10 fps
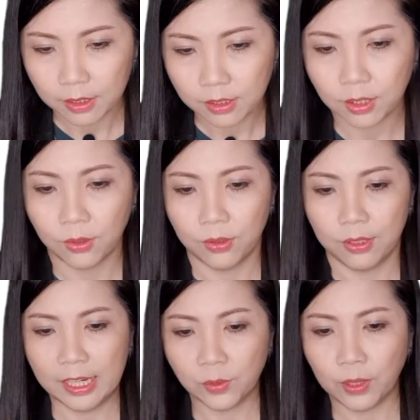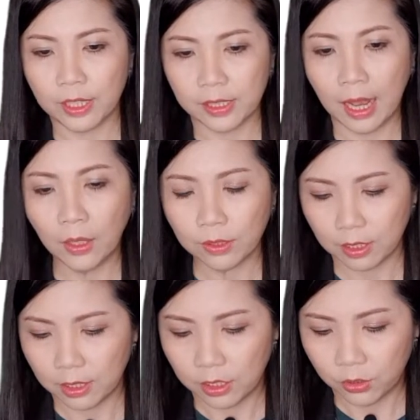so let's work this out.
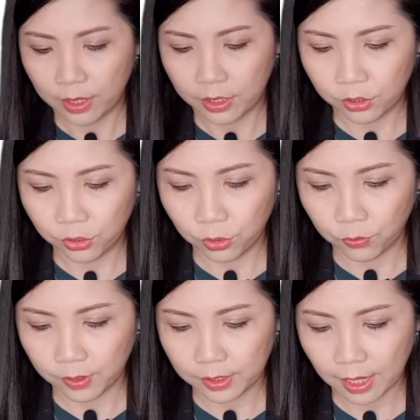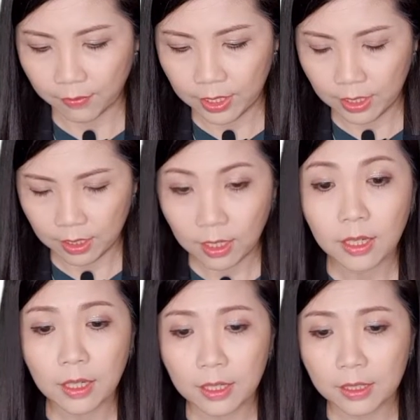22 over 7
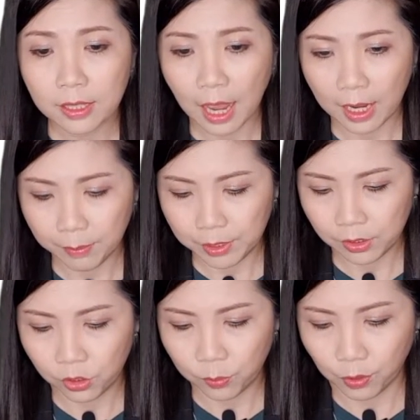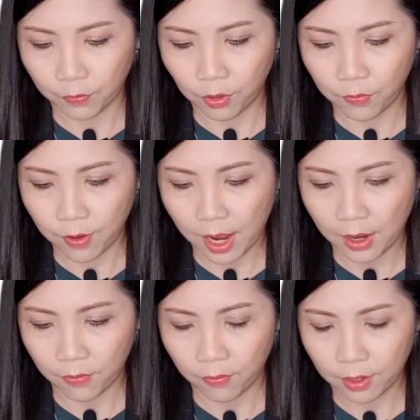times
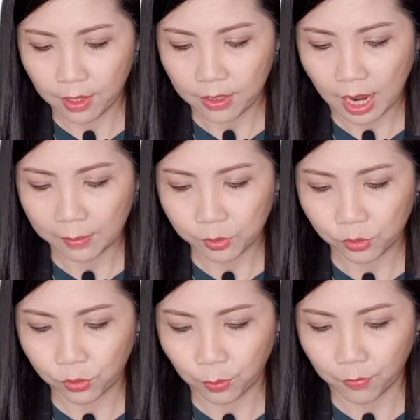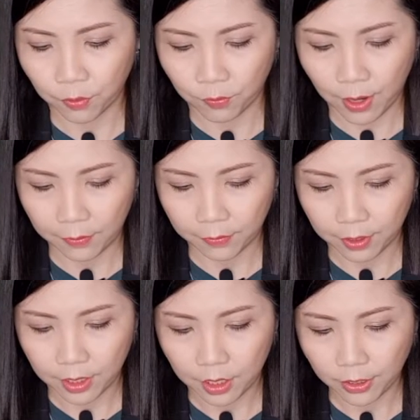2.45 times 2.45.
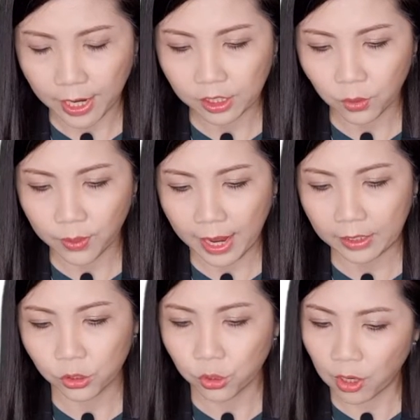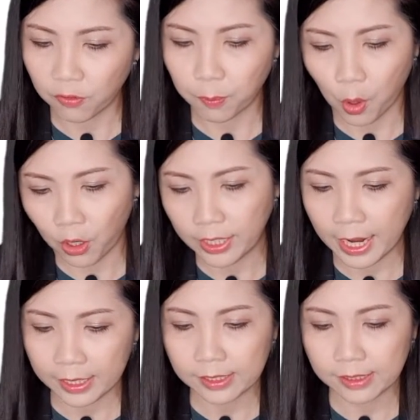Okay, so we get
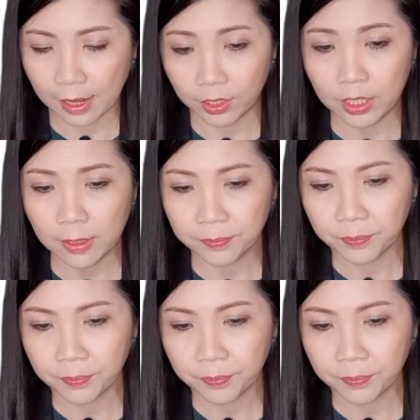12.87.